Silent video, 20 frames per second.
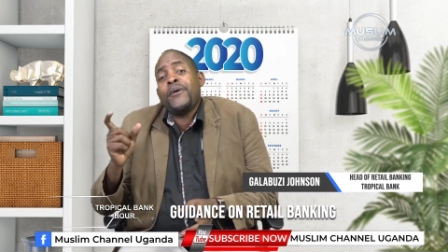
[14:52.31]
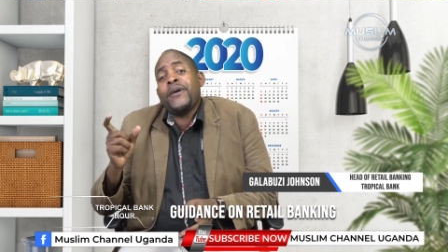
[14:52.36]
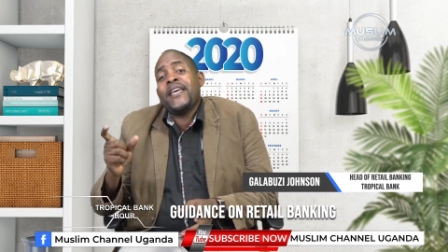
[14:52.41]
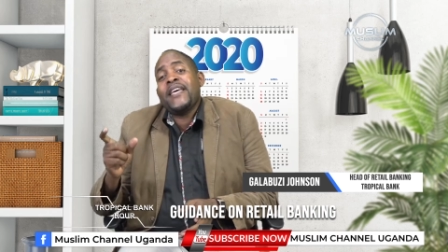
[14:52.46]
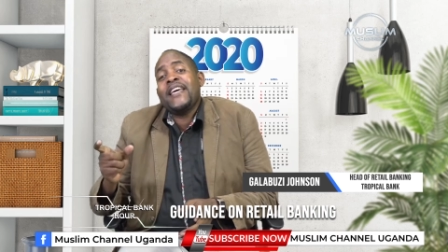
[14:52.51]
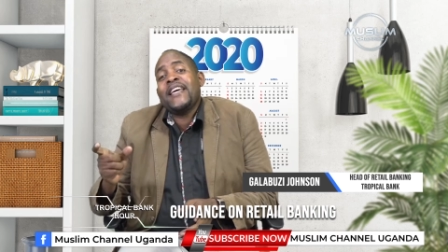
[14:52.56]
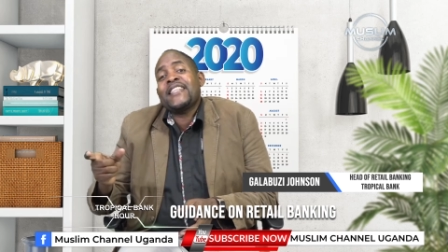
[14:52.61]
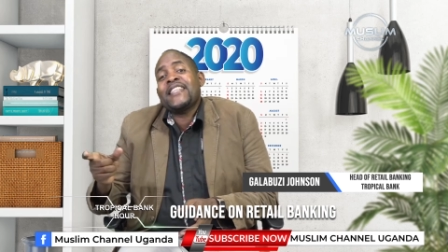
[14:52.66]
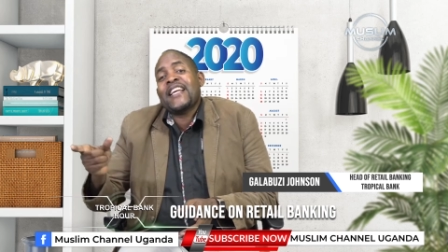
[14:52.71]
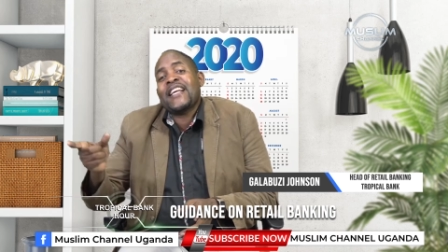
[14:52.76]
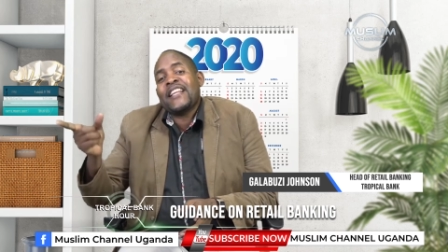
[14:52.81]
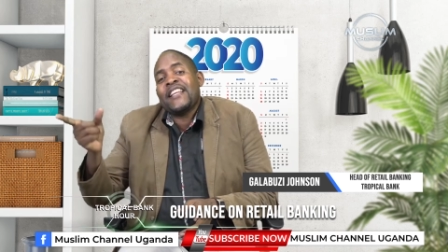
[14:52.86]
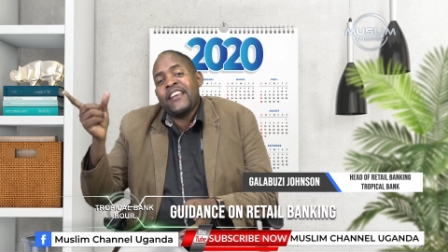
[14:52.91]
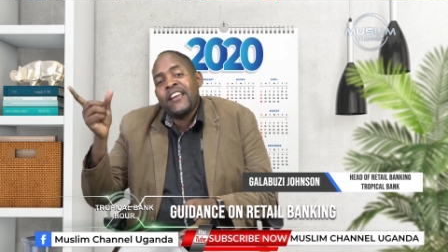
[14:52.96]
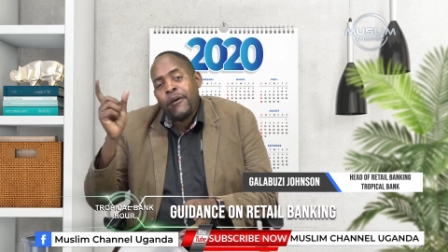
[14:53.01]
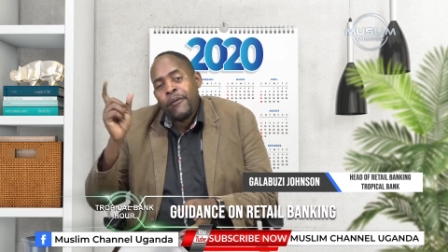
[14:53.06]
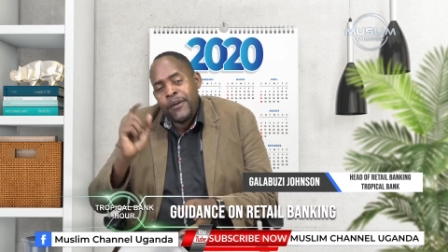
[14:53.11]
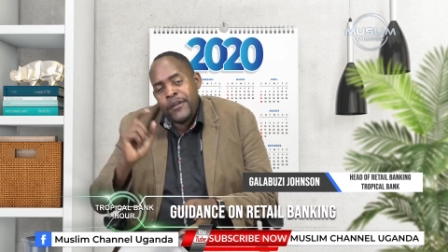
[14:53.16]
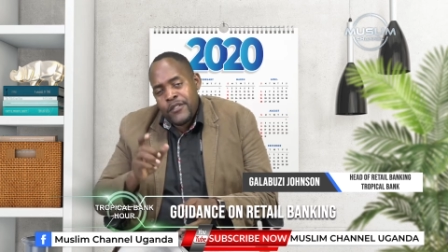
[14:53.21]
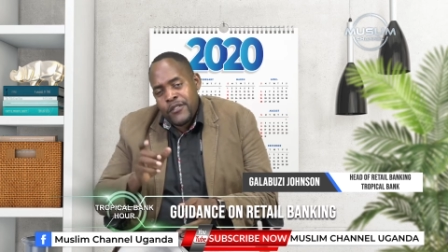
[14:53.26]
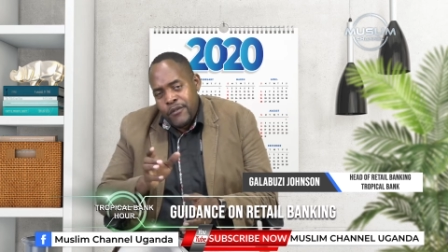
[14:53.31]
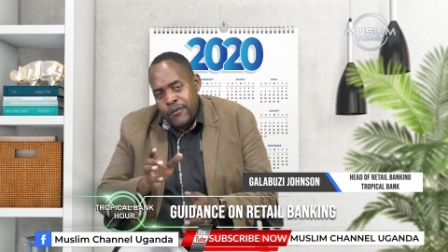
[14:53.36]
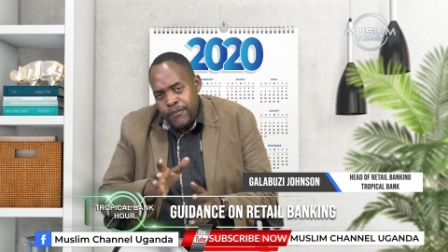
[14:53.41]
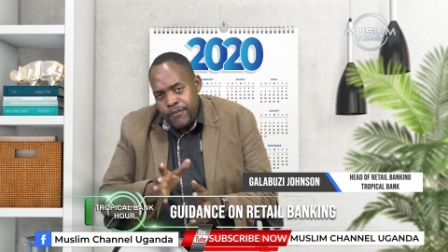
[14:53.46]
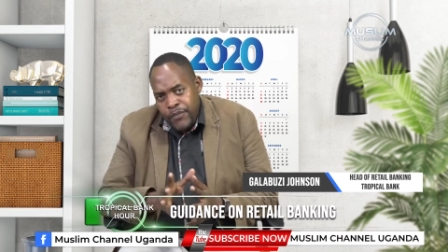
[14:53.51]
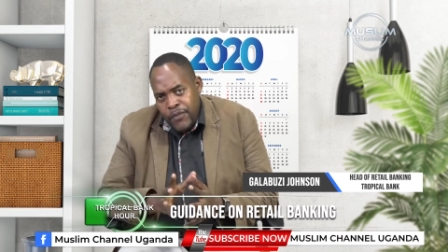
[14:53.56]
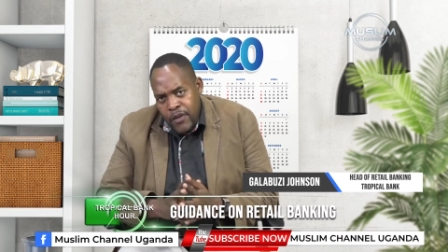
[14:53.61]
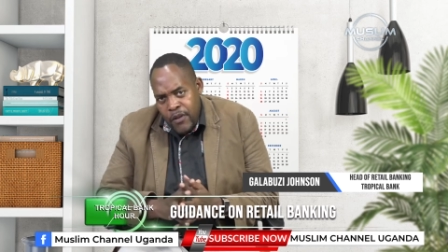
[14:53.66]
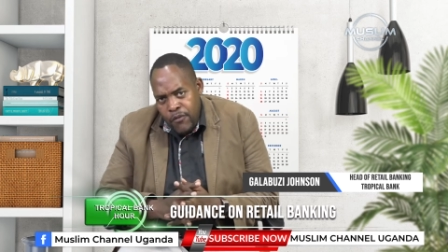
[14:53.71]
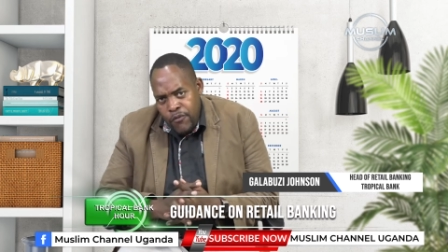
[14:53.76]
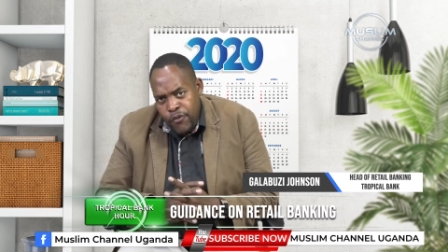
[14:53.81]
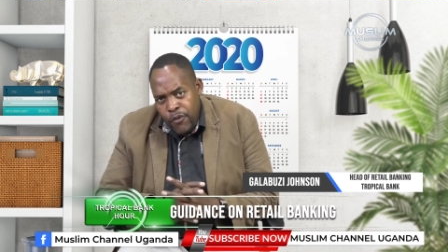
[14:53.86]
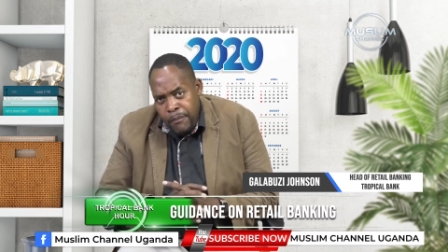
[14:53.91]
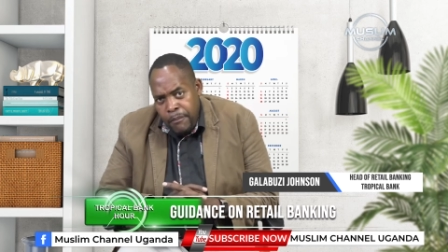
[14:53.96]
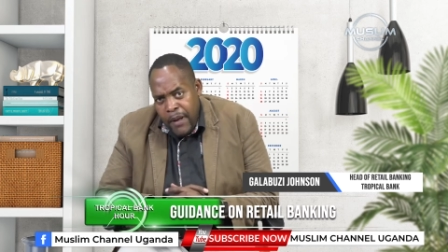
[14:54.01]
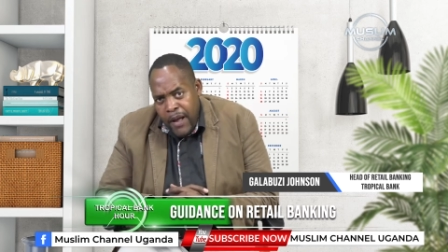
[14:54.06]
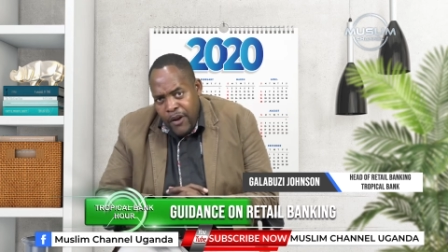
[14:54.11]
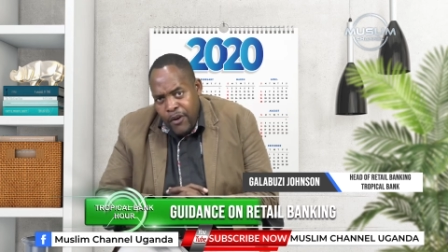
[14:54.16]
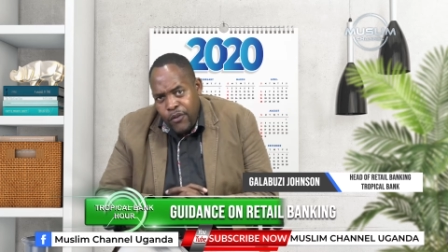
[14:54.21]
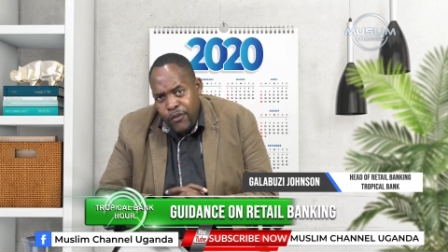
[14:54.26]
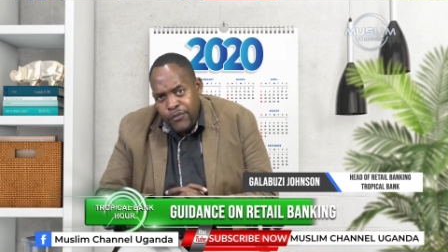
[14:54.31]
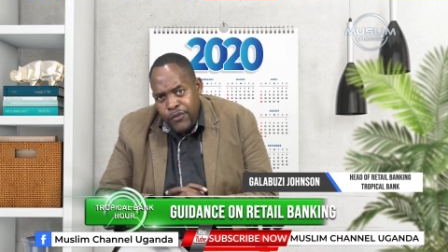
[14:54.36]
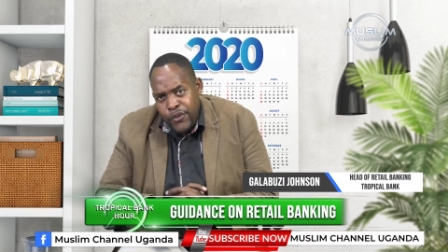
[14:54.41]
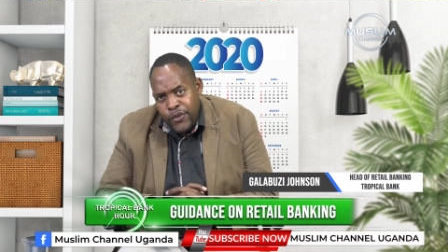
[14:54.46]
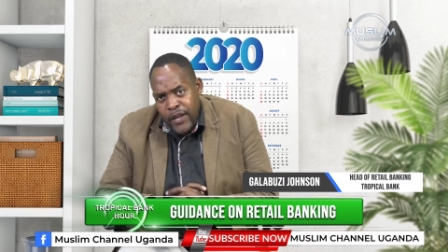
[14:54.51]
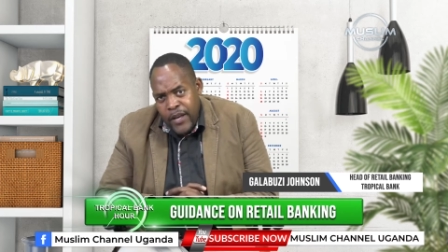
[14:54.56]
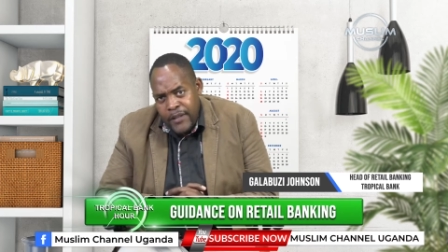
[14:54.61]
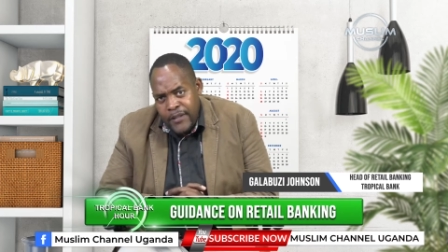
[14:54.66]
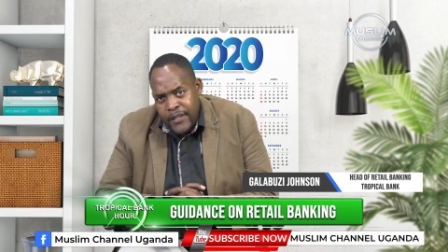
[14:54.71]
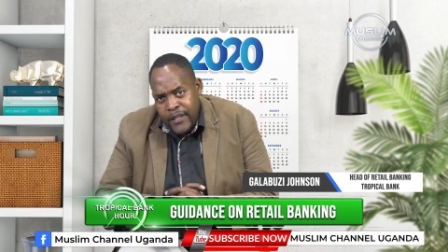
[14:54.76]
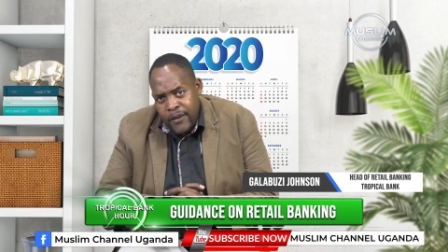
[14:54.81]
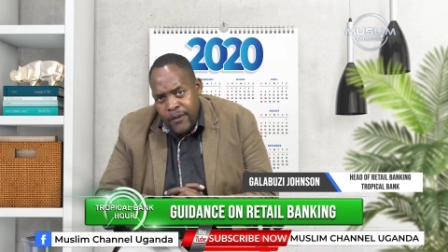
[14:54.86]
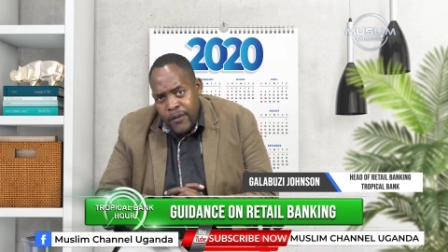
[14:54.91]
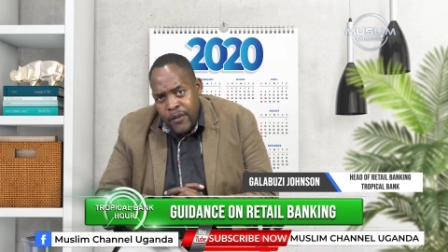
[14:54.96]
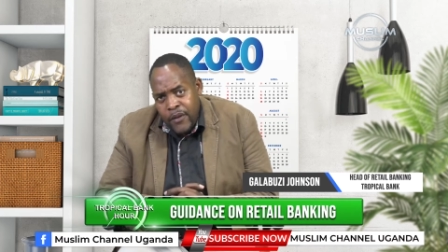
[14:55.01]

get clearance from Bank of Uganda,